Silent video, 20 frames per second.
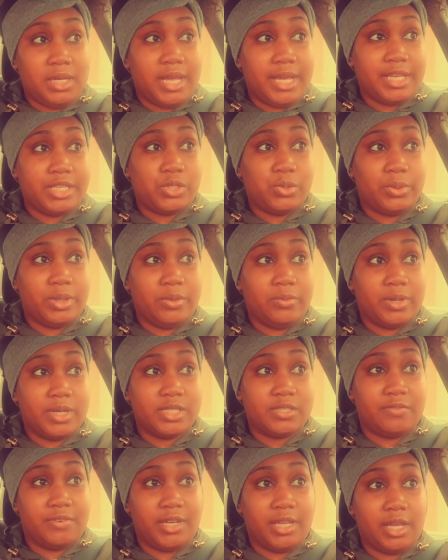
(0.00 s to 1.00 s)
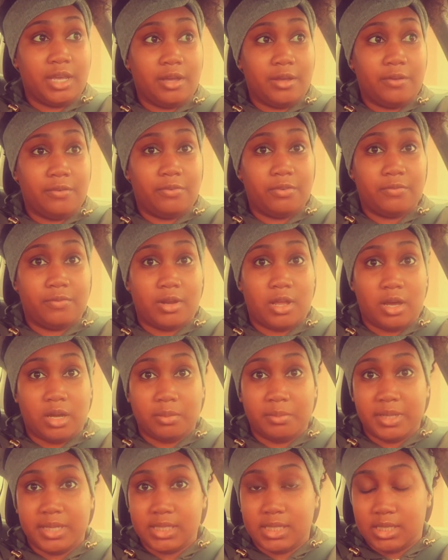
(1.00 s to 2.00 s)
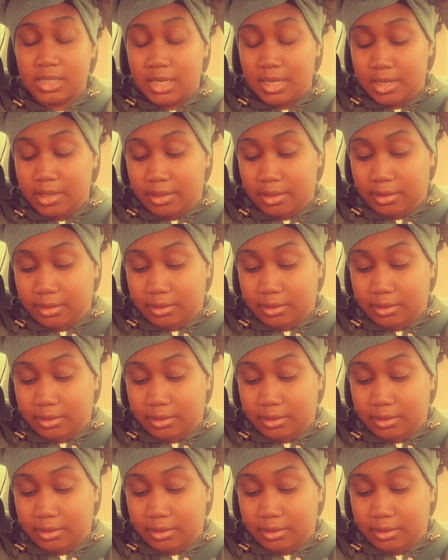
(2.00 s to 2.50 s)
day 21's video for Vlogmas, and